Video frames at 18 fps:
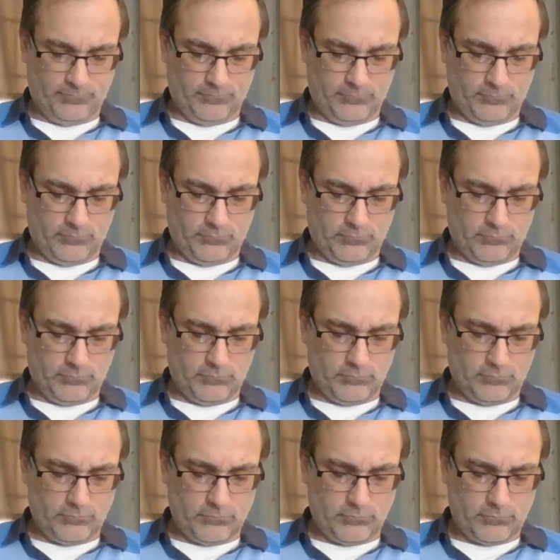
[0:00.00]

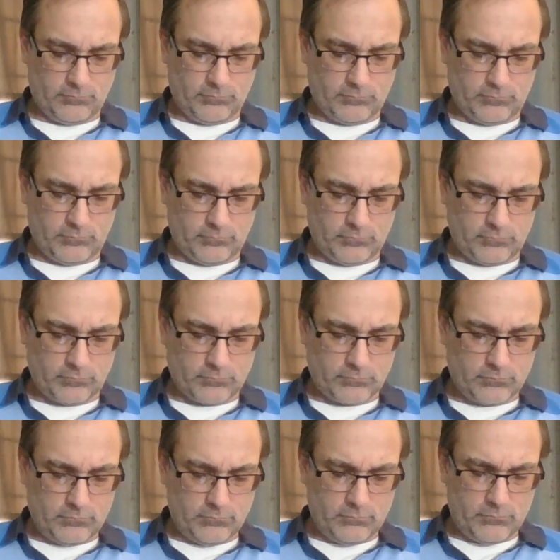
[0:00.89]

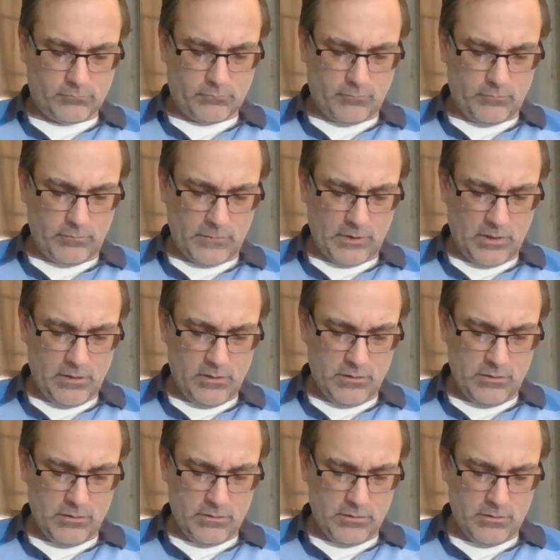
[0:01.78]

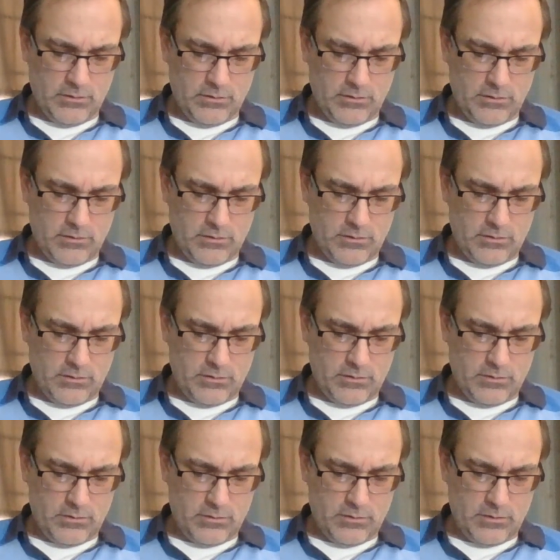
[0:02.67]

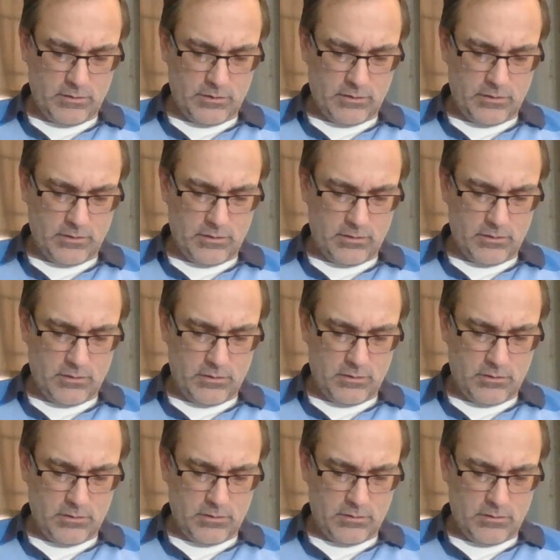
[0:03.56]

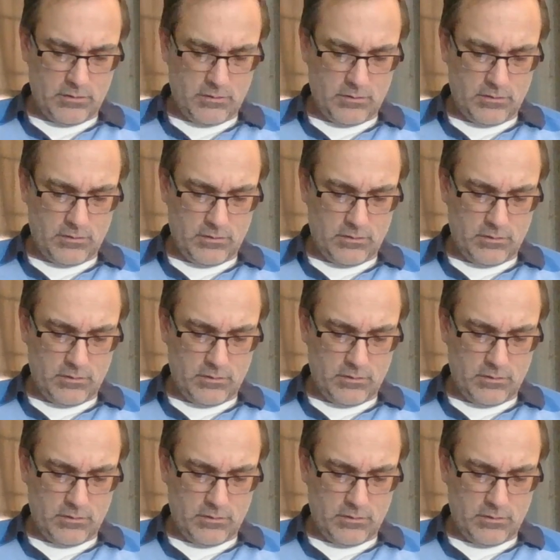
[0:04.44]
(silence)